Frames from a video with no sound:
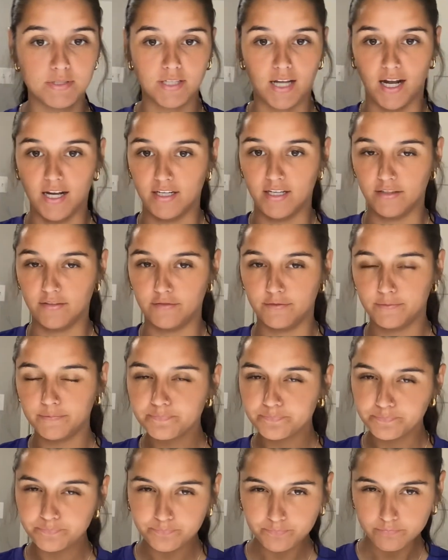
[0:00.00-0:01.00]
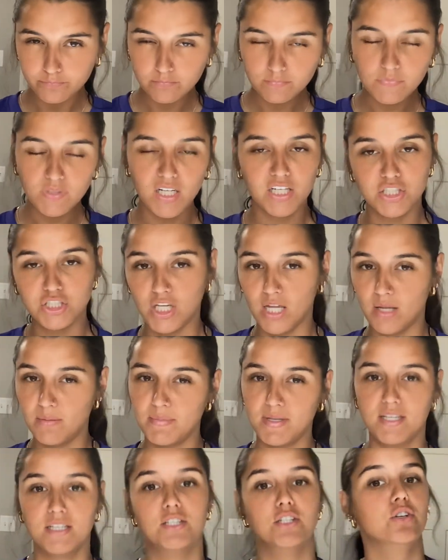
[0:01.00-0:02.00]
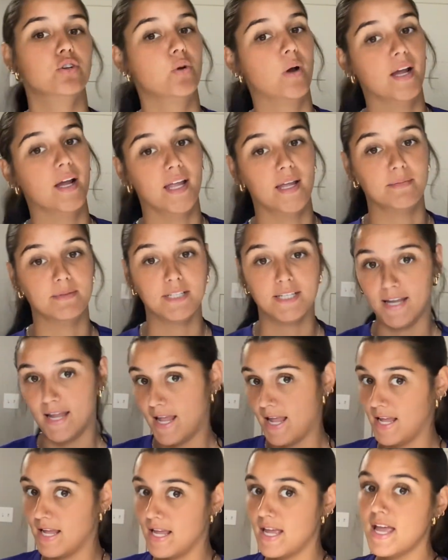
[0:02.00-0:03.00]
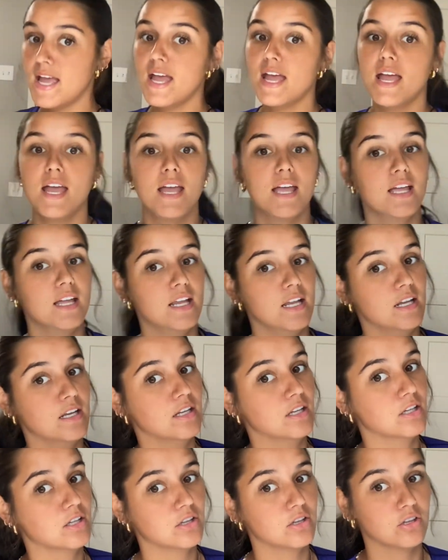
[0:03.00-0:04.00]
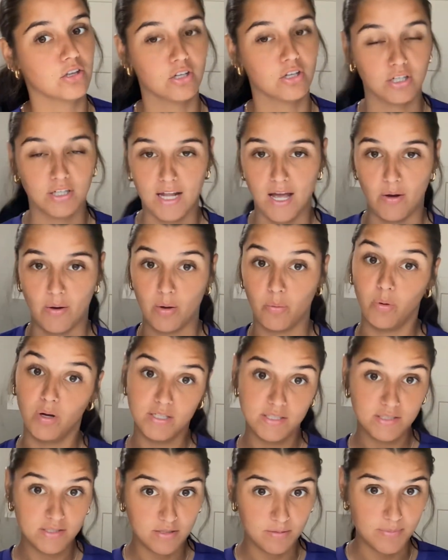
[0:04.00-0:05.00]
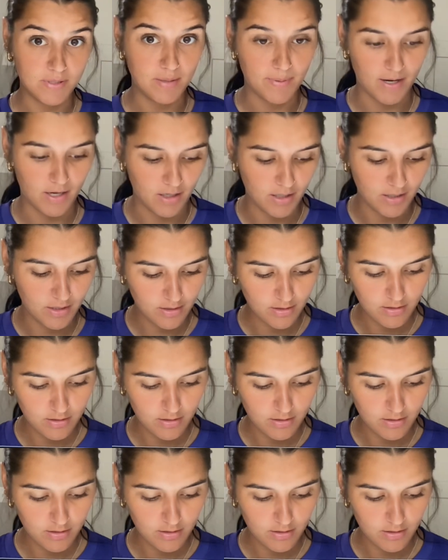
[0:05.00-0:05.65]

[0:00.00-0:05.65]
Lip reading: kind of shape me into who I am today and learn how I want to be a parent.